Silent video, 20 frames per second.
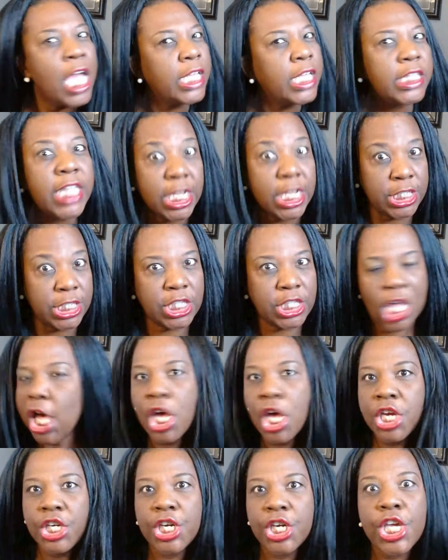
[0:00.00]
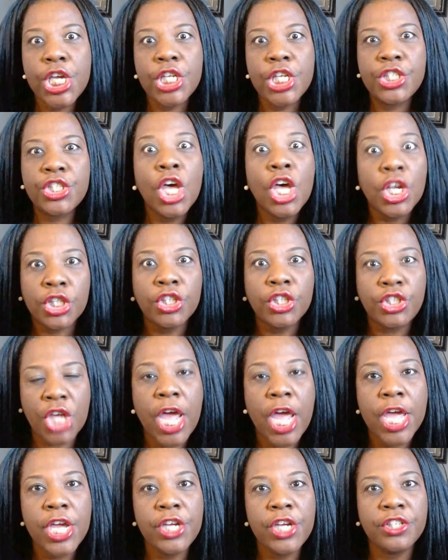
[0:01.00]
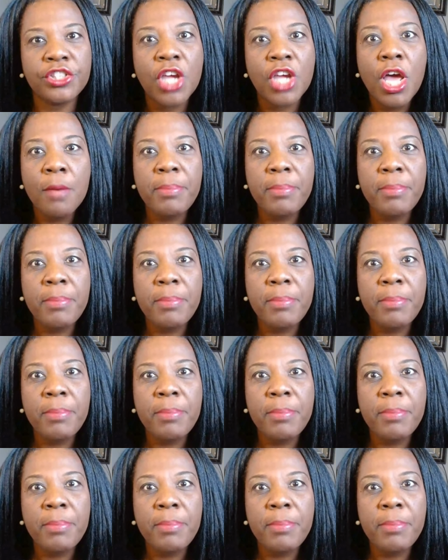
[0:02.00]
this needs to change,